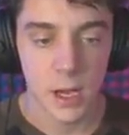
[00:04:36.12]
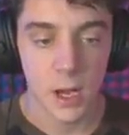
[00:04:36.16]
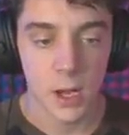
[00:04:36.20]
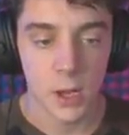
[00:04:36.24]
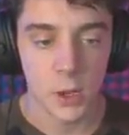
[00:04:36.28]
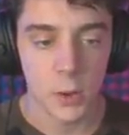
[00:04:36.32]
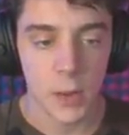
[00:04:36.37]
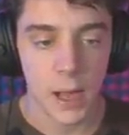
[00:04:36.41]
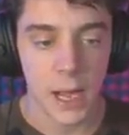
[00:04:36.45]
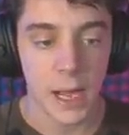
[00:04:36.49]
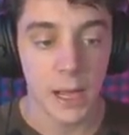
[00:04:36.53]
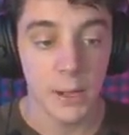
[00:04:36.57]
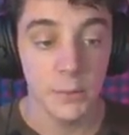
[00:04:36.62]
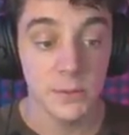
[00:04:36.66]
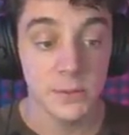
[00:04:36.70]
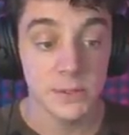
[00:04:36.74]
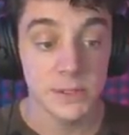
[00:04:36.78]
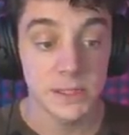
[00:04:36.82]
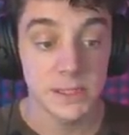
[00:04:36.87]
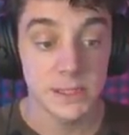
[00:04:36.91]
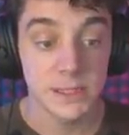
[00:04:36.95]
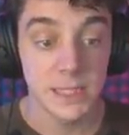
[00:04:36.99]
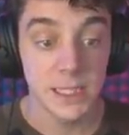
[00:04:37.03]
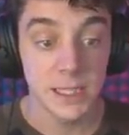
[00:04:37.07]
Oh, I will
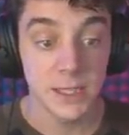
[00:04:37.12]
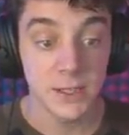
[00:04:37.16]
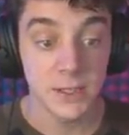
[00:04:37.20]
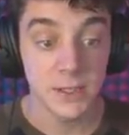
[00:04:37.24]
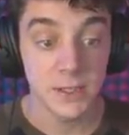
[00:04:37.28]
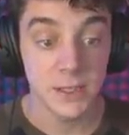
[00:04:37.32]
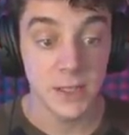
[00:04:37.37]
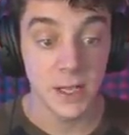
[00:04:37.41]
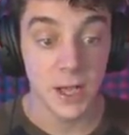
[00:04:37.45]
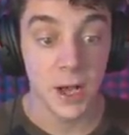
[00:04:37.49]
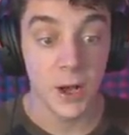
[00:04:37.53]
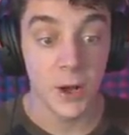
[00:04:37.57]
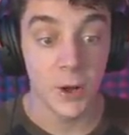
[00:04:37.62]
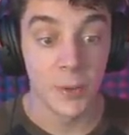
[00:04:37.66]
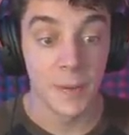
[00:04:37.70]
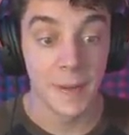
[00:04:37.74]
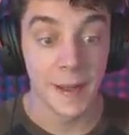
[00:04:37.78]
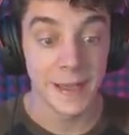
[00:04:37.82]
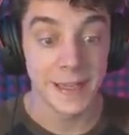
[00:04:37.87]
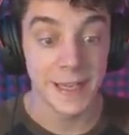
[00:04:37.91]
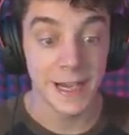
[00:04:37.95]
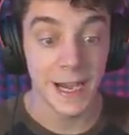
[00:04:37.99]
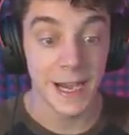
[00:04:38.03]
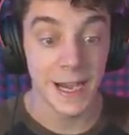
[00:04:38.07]
steal. Oh
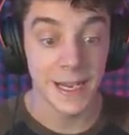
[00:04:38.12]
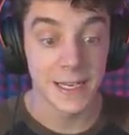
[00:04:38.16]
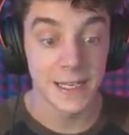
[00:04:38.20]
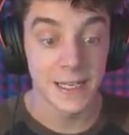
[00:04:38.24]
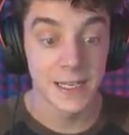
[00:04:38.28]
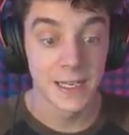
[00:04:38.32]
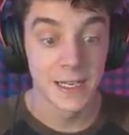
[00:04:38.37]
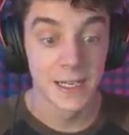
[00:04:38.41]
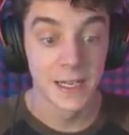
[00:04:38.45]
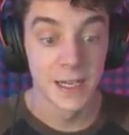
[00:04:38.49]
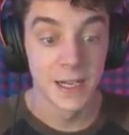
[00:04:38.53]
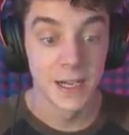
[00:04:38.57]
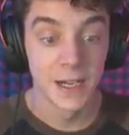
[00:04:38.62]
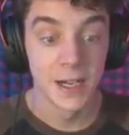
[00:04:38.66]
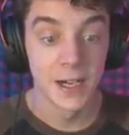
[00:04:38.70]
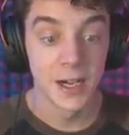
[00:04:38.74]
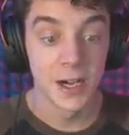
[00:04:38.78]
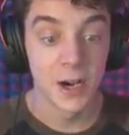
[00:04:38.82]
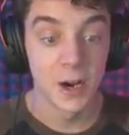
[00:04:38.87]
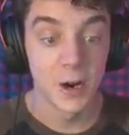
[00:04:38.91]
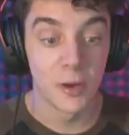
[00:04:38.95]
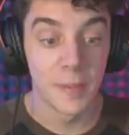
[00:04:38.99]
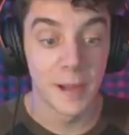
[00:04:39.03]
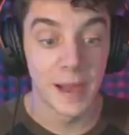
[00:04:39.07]
my god.
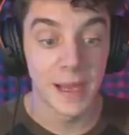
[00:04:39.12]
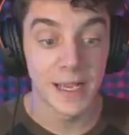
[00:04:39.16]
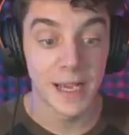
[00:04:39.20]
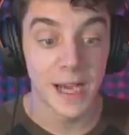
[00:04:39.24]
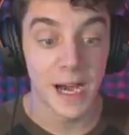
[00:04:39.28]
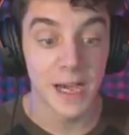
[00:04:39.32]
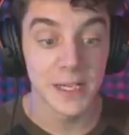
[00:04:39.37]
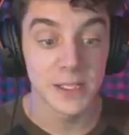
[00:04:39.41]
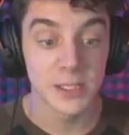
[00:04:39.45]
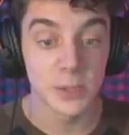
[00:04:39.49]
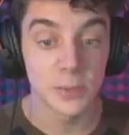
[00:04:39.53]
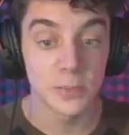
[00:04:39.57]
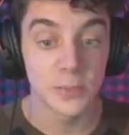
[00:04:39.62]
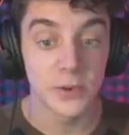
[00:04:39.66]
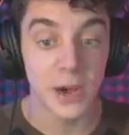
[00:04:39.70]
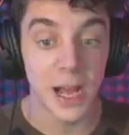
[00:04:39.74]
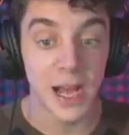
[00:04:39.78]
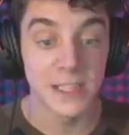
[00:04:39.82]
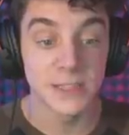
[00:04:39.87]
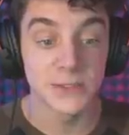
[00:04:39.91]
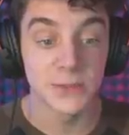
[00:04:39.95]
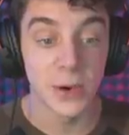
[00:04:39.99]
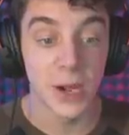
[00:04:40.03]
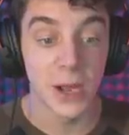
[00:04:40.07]
Oh my god, your
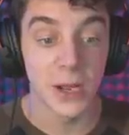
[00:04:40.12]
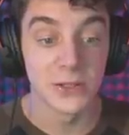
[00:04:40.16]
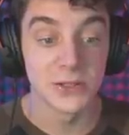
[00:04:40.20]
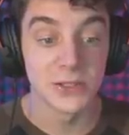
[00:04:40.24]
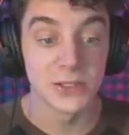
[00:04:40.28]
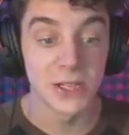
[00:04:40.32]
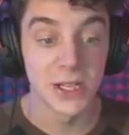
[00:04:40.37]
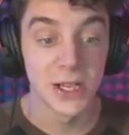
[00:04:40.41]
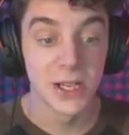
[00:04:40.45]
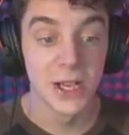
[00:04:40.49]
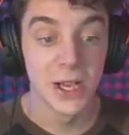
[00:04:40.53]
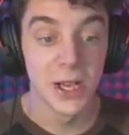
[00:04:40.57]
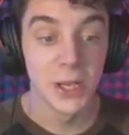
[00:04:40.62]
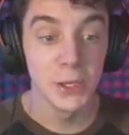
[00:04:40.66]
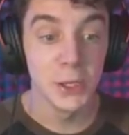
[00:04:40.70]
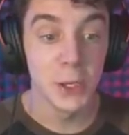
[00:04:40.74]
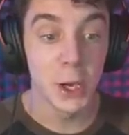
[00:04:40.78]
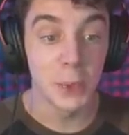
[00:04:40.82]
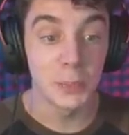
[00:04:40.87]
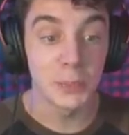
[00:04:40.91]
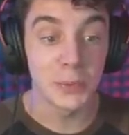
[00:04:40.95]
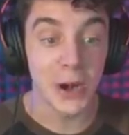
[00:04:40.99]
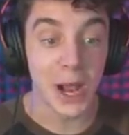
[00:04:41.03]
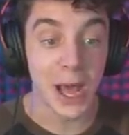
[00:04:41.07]
prize rose.
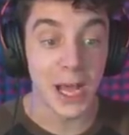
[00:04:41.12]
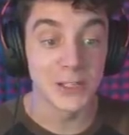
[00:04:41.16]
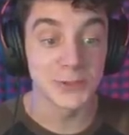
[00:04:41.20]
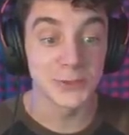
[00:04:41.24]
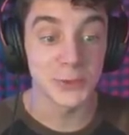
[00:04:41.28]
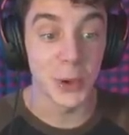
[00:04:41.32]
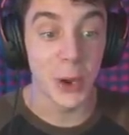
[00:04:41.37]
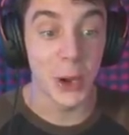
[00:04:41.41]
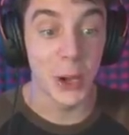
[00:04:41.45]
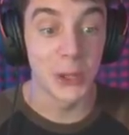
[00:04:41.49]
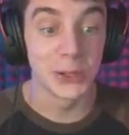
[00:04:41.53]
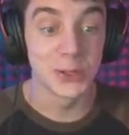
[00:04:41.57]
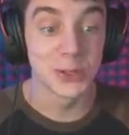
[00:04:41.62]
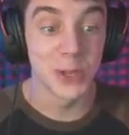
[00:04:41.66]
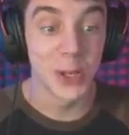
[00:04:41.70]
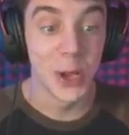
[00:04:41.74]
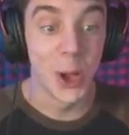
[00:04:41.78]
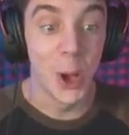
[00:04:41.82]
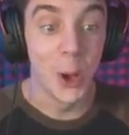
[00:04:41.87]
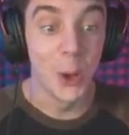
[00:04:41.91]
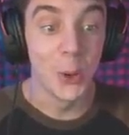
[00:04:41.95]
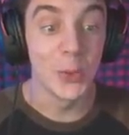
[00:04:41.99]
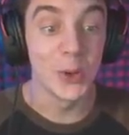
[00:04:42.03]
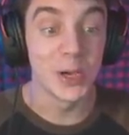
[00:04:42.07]
Your prize rose.
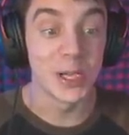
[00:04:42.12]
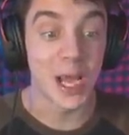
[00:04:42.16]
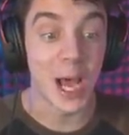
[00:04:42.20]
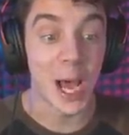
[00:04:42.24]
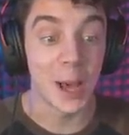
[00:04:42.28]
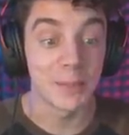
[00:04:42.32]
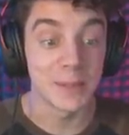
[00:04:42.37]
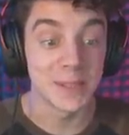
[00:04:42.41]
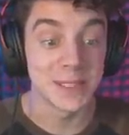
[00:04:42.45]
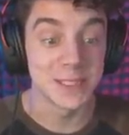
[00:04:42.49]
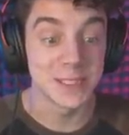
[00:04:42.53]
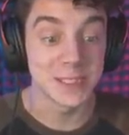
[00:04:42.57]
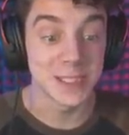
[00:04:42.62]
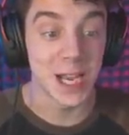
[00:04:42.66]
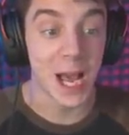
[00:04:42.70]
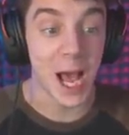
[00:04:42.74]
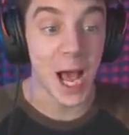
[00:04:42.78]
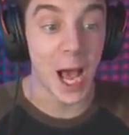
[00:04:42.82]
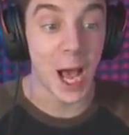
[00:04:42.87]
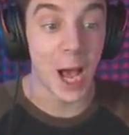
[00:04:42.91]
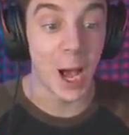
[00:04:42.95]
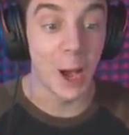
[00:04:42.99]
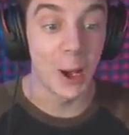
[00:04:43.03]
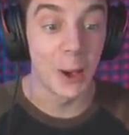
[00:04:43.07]
What happens
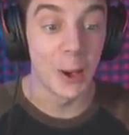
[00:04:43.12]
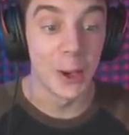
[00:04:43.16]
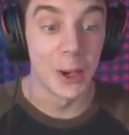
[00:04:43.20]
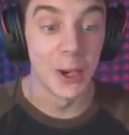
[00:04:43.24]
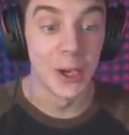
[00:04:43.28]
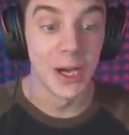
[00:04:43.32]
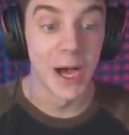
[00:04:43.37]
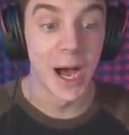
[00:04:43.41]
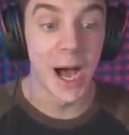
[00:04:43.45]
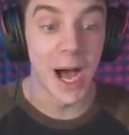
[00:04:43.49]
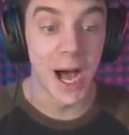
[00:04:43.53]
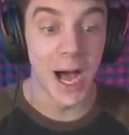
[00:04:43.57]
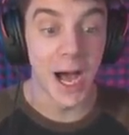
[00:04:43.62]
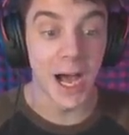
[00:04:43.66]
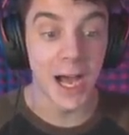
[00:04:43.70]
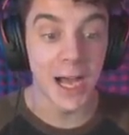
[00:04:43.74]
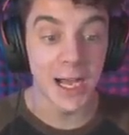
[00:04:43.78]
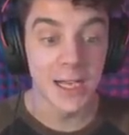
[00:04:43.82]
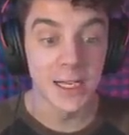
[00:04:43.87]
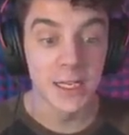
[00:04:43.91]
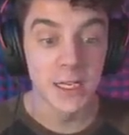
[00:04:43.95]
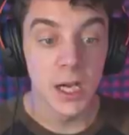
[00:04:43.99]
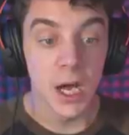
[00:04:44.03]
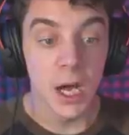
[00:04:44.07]
now?
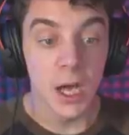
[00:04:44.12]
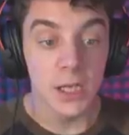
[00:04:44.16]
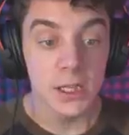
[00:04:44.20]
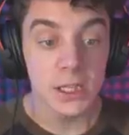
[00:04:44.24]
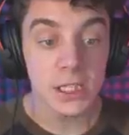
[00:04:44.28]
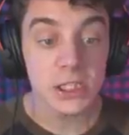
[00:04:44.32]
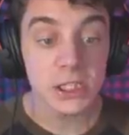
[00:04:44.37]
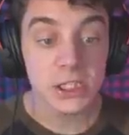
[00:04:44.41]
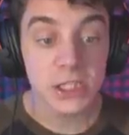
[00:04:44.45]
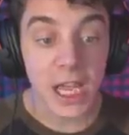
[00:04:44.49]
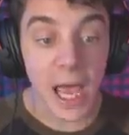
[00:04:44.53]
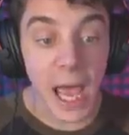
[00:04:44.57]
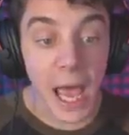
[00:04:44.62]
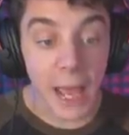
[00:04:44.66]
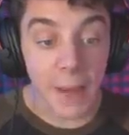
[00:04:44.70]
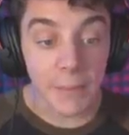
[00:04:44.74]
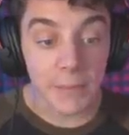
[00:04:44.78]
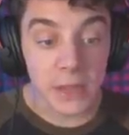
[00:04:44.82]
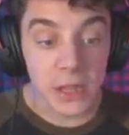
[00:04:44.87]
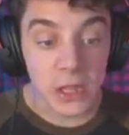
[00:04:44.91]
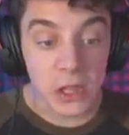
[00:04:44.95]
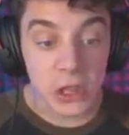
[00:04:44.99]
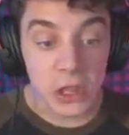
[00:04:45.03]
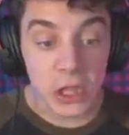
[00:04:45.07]
Huh? The
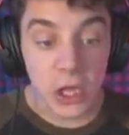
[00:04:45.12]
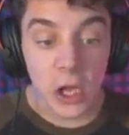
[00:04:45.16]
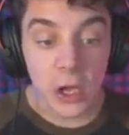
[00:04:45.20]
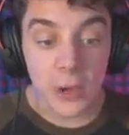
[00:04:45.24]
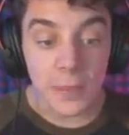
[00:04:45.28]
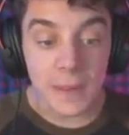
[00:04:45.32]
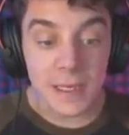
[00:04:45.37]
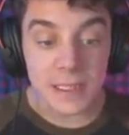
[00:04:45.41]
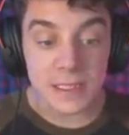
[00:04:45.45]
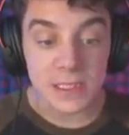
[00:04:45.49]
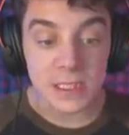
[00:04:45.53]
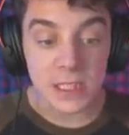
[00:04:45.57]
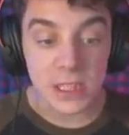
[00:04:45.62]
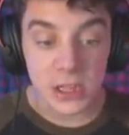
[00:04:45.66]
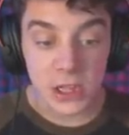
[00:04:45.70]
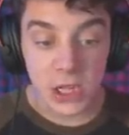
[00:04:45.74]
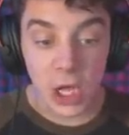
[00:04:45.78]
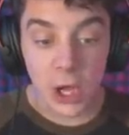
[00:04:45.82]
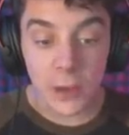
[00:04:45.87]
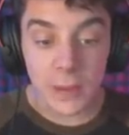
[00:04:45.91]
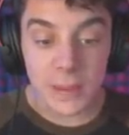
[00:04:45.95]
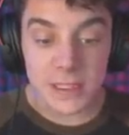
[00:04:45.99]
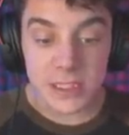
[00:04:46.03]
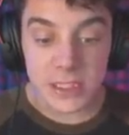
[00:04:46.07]
jam, the thermos, the
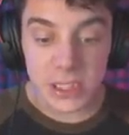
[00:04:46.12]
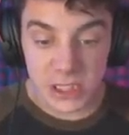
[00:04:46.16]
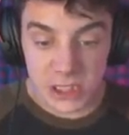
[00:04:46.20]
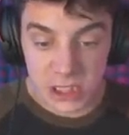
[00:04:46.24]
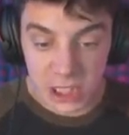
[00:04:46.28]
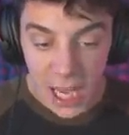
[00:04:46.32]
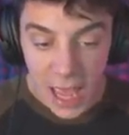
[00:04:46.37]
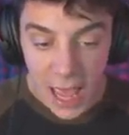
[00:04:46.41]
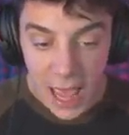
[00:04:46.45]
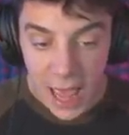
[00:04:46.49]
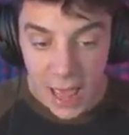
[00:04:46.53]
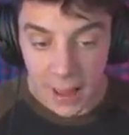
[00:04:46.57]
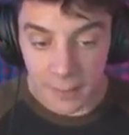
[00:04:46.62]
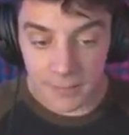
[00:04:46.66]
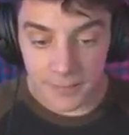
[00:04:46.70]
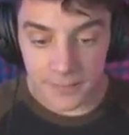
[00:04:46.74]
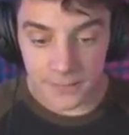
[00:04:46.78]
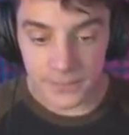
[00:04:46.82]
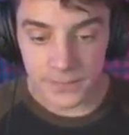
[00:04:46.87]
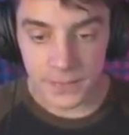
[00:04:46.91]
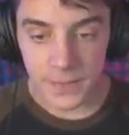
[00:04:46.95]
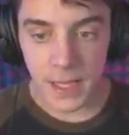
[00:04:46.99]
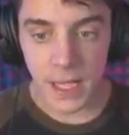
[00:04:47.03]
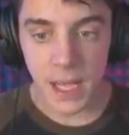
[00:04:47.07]
thermos, the jam.